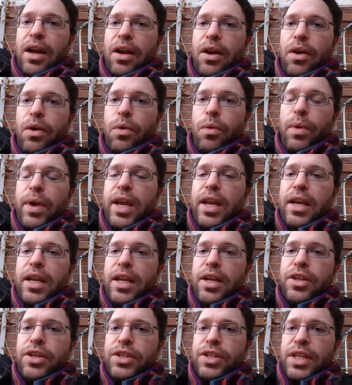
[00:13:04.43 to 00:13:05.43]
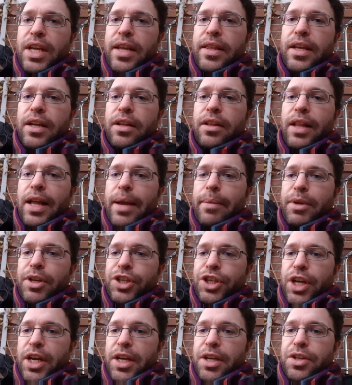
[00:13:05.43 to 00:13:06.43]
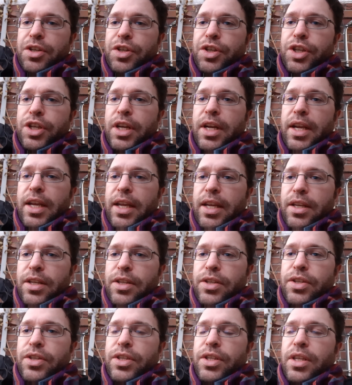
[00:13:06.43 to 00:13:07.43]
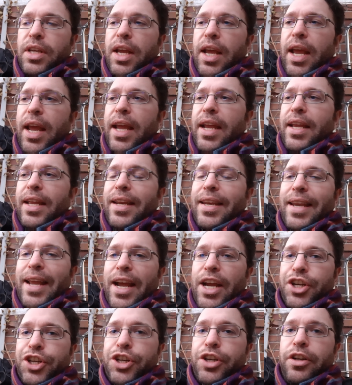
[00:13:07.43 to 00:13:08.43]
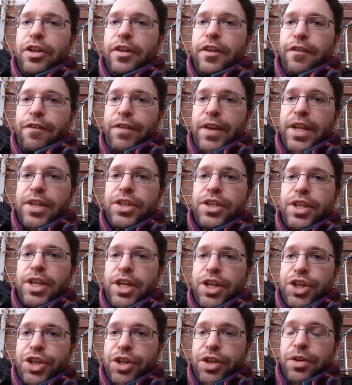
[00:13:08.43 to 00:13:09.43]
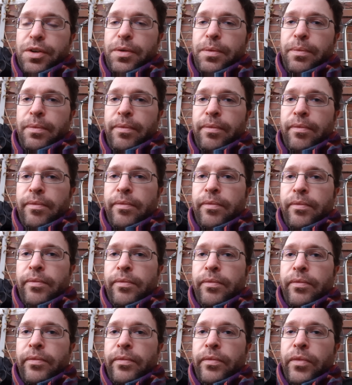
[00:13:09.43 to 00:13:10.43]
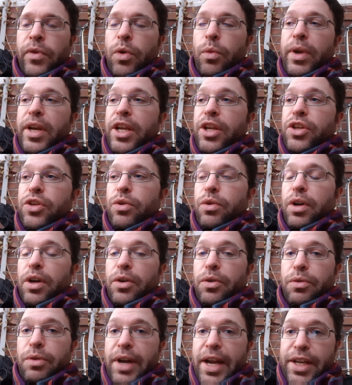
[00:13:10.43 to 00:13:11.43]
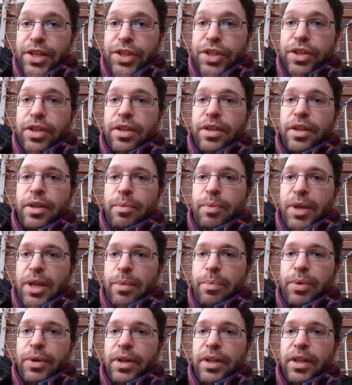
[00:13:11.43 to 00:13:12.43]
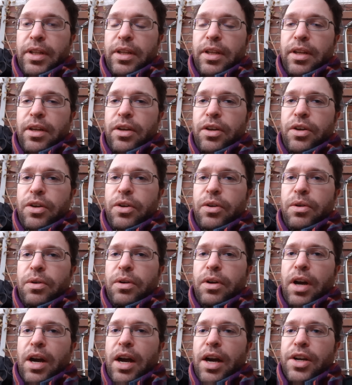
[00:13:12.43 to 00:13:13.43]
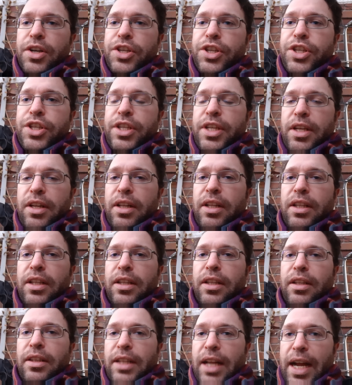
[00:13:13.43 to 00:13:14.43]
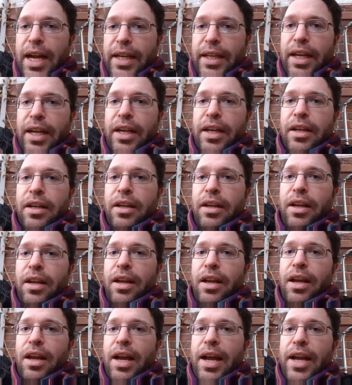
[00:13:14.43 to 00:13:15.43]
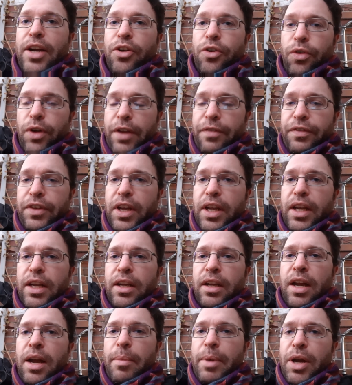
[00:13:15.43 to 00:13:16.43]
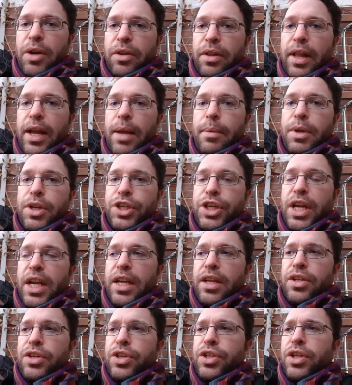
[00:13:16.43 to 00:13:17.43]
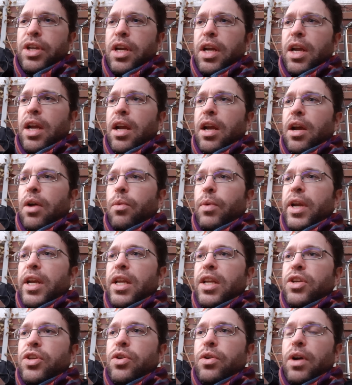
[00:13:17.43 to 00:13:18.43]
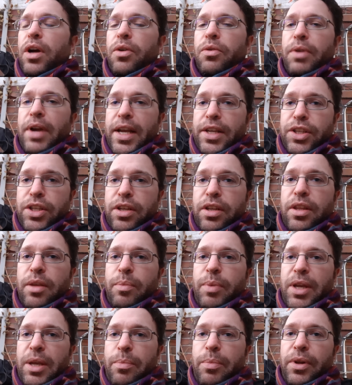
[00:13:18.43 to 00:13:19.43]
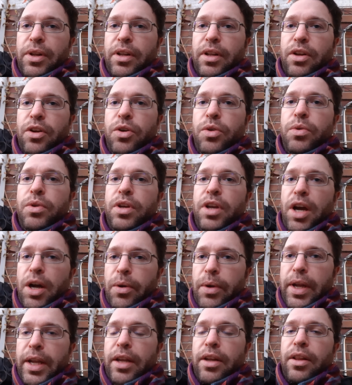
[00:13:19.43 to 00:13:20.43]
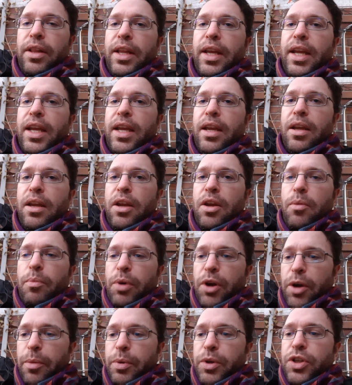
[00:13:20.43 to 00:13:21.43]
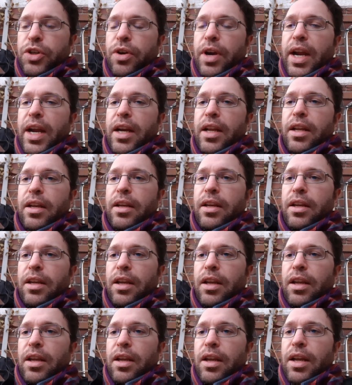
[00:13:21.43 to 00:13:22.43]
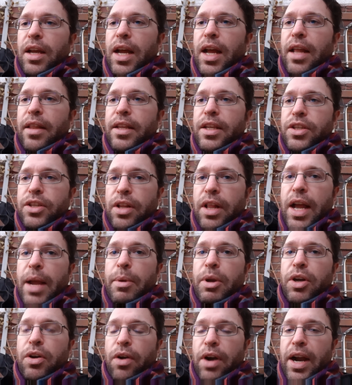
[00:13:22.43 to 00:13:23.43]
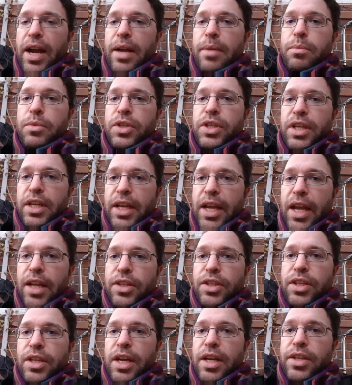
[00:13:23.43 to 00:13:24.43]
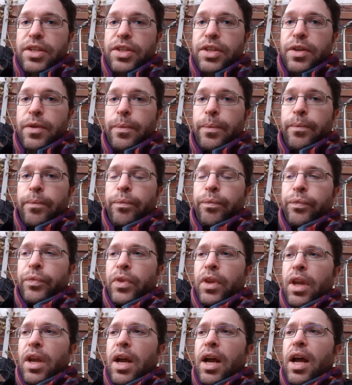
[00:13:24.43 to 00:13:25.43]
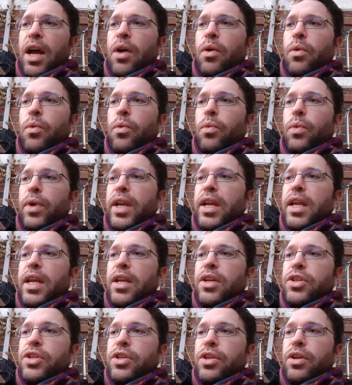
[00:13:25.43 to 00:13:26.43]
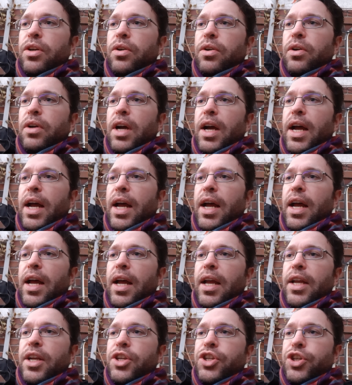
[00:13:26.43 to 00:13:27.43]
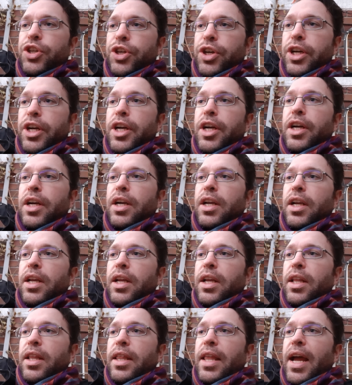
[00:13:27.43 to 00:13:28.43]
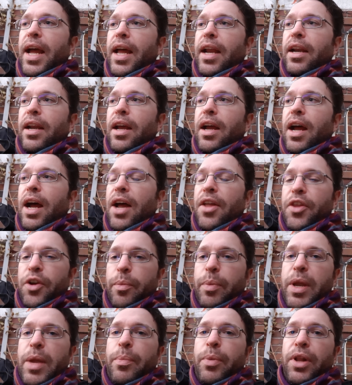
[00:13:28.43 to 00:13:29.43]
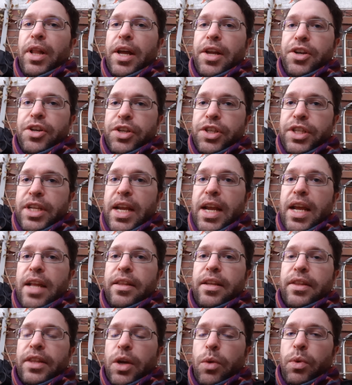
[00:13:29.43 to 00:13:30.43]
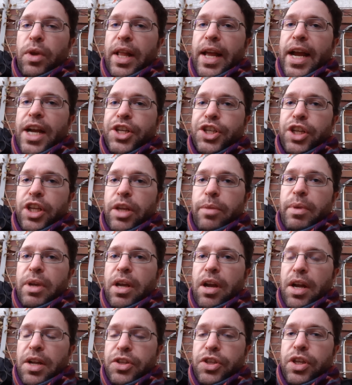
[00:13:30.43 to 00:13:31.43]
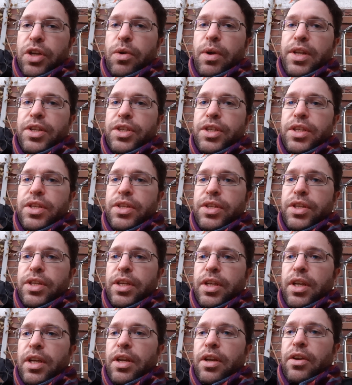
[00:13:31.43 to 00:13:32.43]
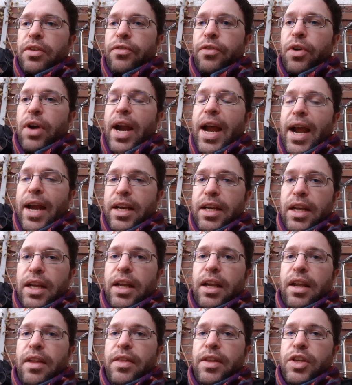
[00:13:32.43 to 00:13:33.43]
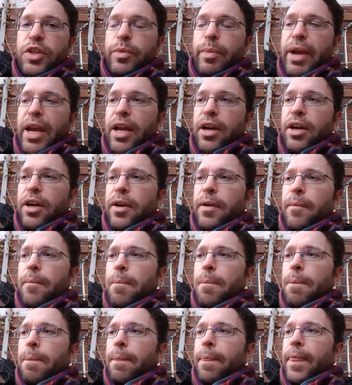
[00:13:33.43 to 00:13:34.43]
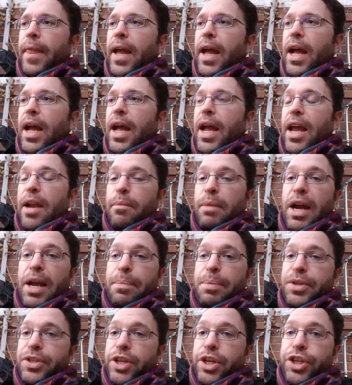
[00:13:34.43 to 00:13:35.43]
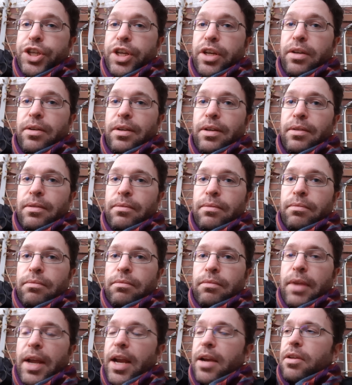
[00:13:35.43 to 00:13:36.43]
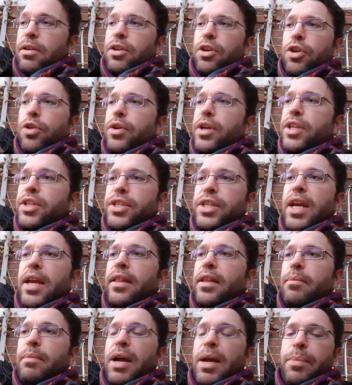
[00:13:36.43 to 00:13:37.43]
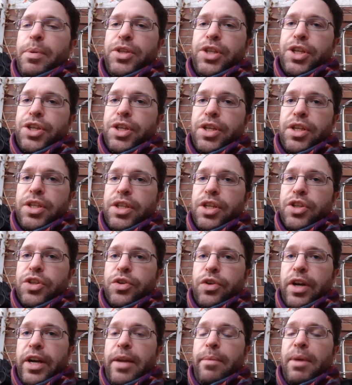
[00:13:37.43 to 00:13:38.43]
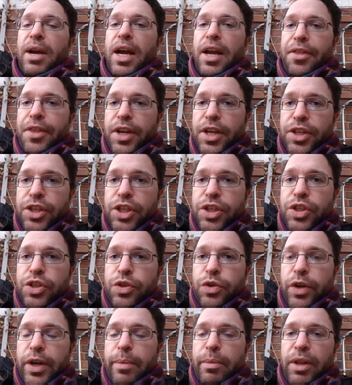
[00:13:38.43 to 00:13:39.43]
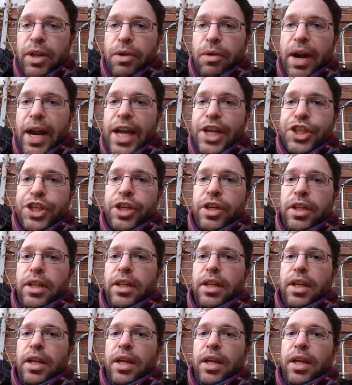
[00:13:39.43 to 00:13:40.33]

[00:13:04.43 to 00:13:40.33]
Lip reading: we need to say that climate change is a national defense issue. We need to arrest the people who are still lying and grifting about climate change. We need to arrest the people who knowingly perpetrated these climate crimes against us. We need to ensure that other people understand that there will actually be consequences for acting in this manner. And my position, and you can say that my position is extreme, I think is extremely rational.